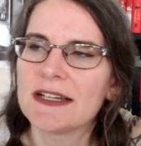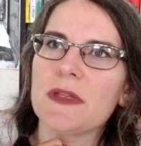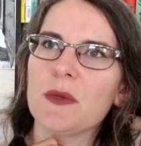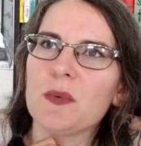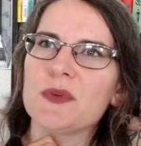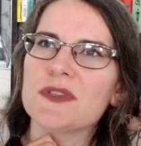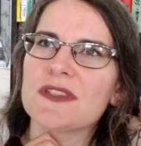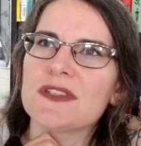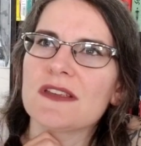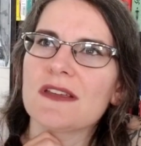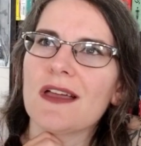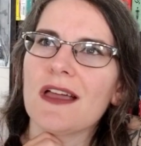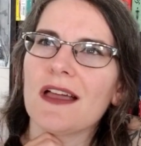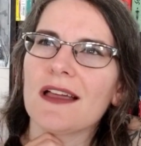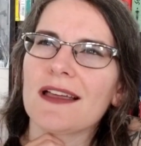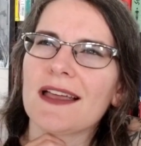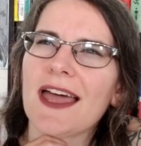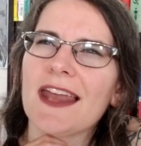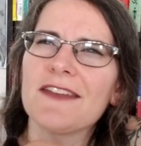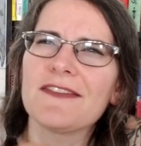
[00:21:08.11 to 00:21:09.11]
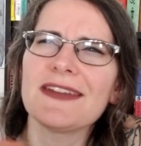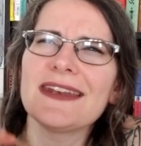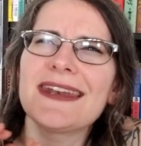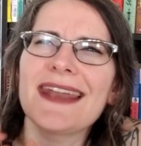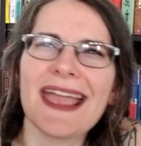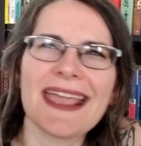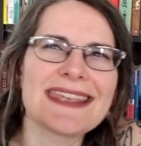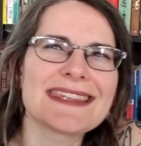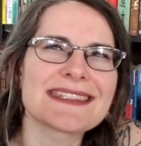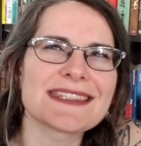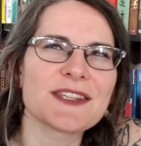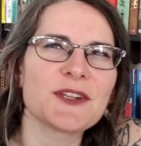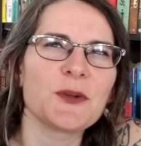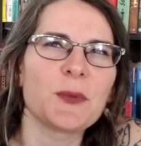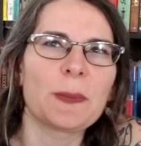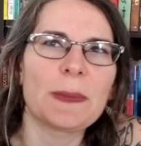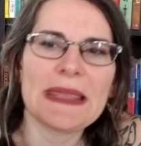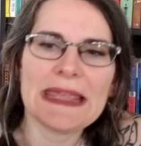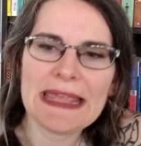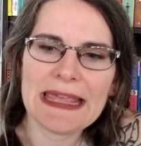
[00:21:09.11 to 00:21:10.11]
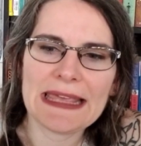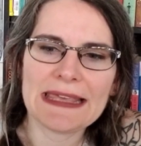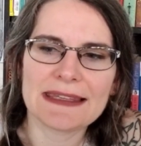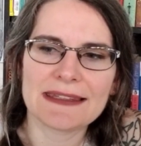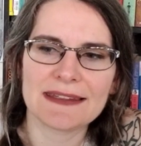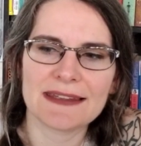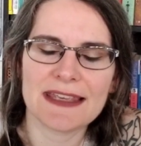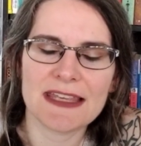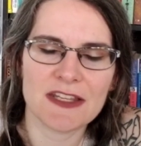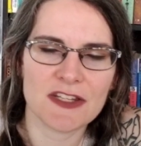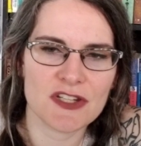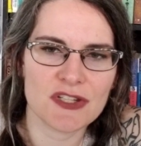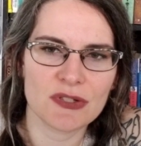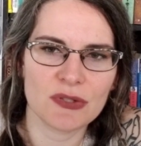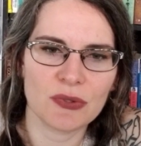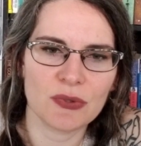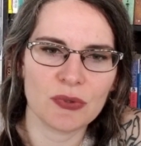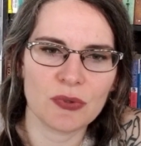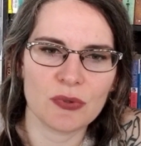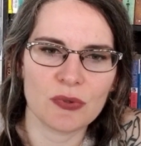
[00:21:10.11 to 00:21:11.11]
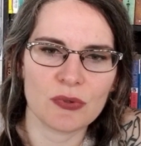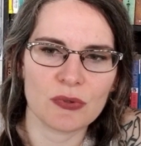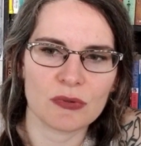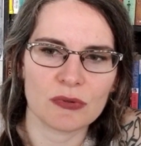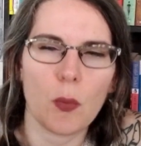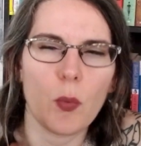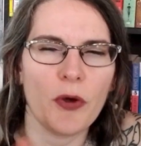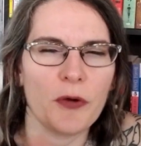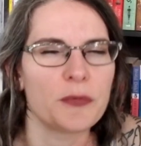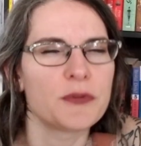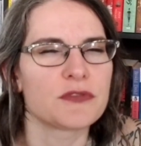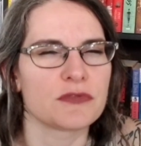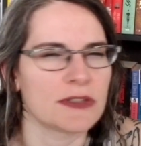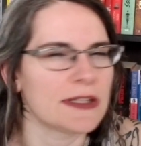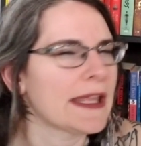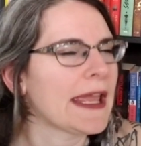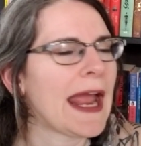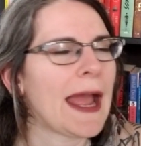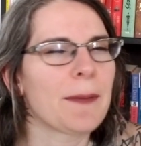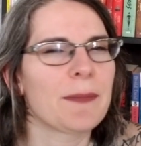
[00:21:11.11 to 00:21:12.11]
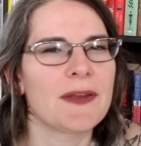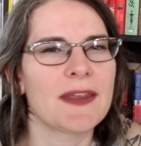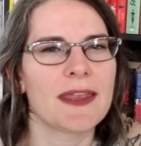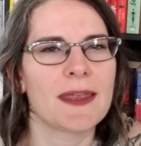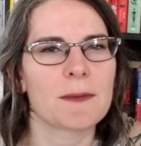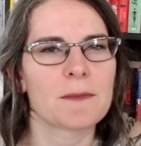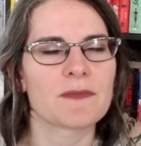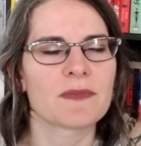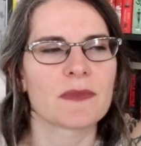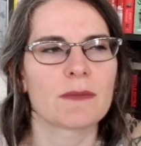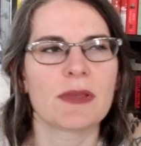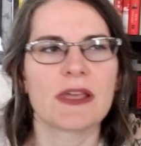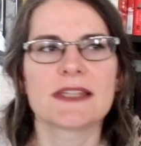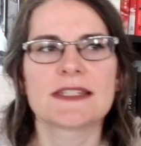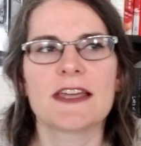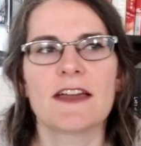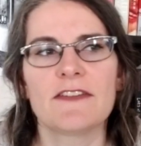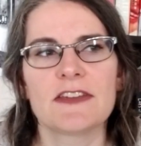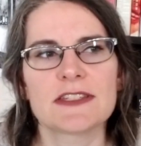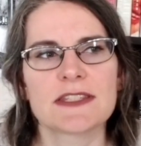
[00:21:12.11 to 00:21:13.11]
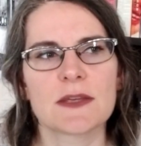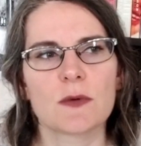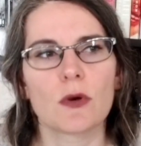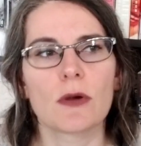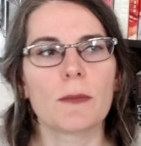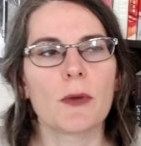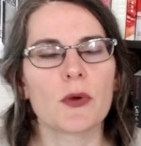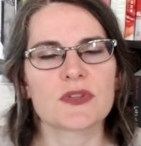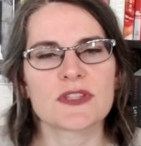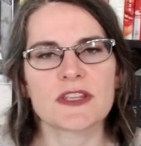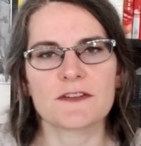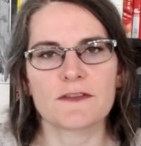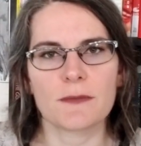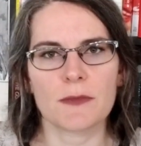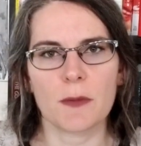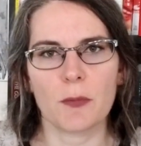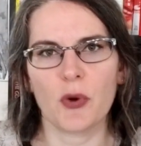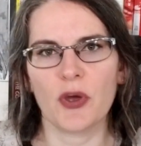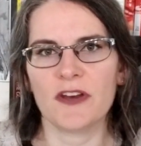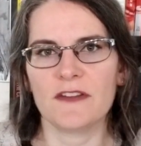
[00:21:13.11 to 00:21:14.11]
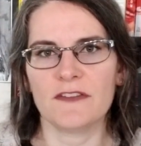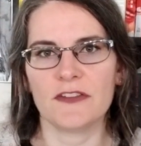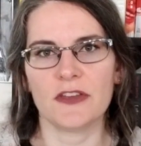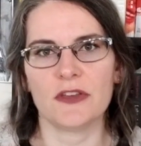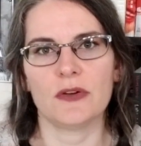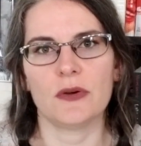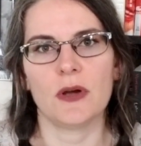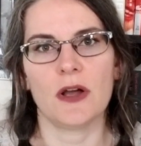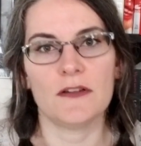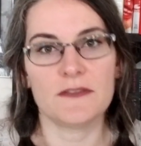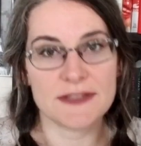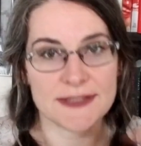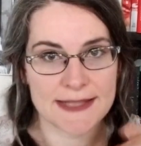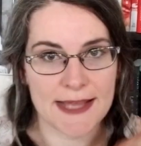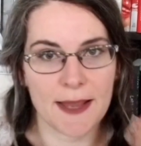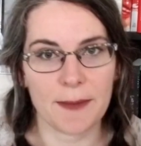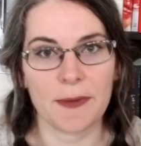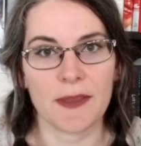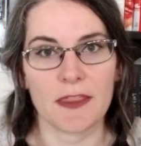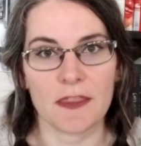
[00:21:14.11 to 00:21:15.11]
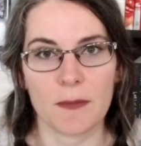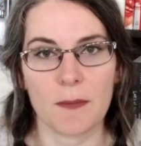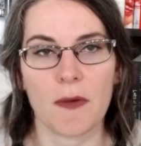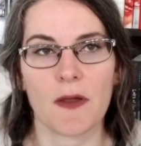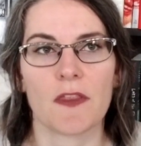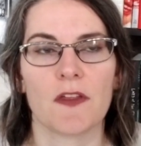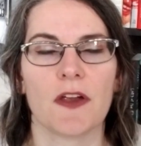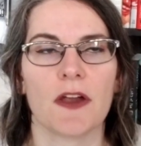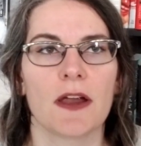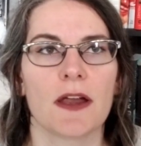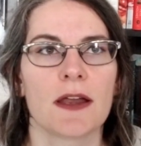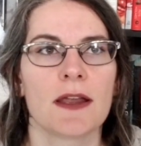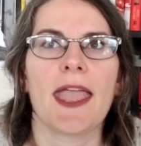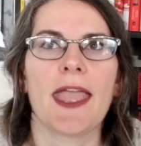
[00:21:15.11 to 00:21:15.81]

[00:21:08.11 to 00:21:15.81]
It was kind of a nice little peek into what was really happening, because obviously we're mostly from the point of view of Sammy, the mother.